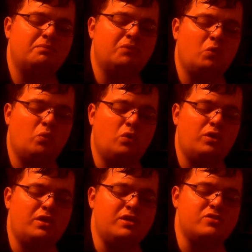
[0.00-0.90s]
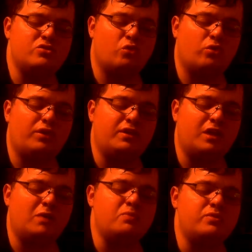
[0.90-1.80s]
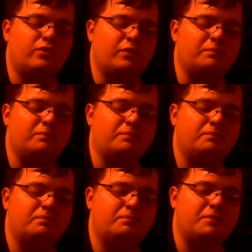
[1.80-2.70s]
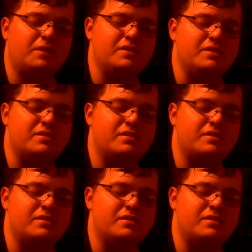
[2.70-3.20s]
Woody's story comes from, is